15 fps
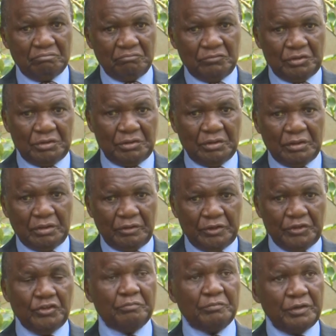the
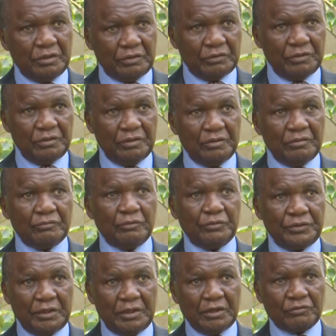arrangements for
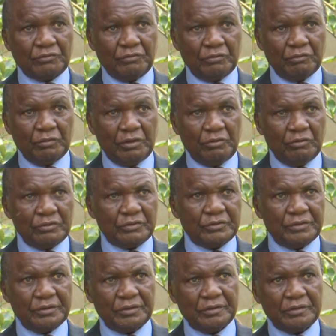the elections were not
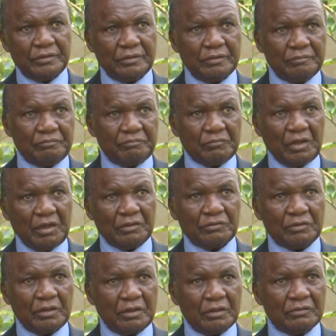good as